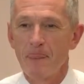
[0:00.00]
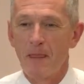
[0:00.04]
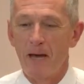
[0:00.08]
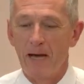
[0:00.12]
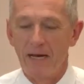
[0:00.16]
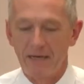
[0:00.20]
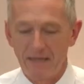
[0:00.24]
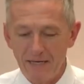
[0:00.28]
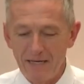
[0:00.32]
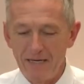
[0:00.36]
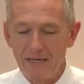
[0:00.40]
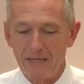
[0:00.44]

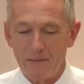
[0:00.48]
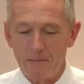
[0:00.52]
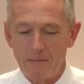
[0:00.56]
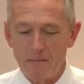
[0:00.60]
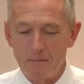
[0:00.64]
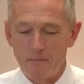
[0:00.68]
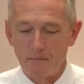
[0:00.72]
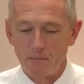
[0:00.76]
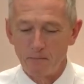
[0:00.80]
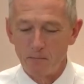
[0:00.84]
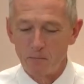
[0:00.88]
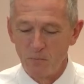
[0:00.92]
I did.
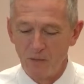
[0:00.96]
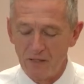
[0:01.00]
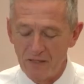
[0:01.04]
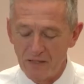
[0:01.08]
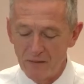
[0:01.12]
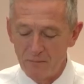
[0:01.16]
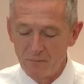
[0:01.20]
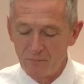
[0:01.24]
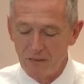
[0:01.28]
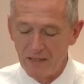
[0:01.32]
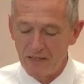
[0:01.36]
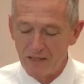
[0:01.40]

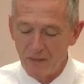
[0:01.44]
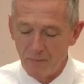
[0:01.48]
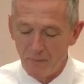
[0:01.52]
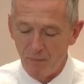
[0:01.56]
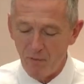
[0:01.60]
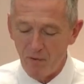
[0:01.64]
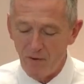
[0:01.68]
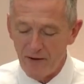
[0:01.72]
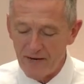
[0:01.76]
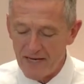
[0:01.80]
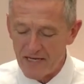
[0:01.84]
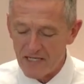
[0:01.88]
But, but the
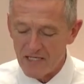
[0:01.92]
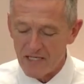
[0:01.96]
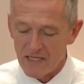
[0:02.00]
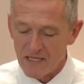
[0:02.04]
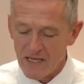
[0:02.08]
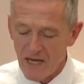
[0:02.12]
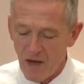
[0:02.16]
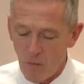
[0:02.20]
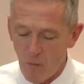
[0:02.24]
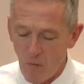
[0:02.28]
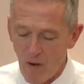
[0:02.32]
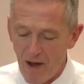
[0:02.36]
point is,
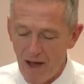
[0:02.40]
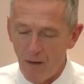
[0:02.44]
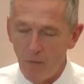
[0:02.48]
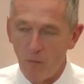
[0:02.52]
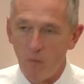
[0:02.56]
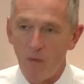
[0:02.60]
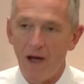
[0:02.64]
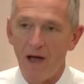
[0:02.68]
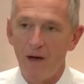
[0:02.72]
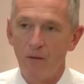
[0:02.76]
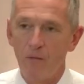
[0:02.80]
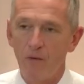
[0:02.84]
now why,
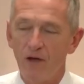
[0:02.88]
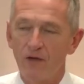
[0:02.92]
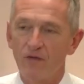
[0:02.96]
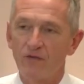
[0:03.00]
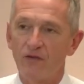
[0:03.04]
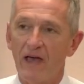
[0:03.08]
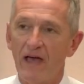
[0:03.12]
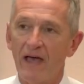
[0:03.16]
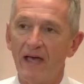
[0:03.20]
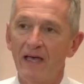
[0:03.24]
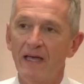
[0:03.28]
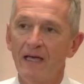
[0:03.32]
why was
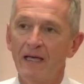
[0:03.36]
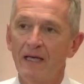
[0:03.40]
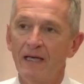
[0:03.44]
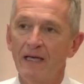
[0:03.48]
that?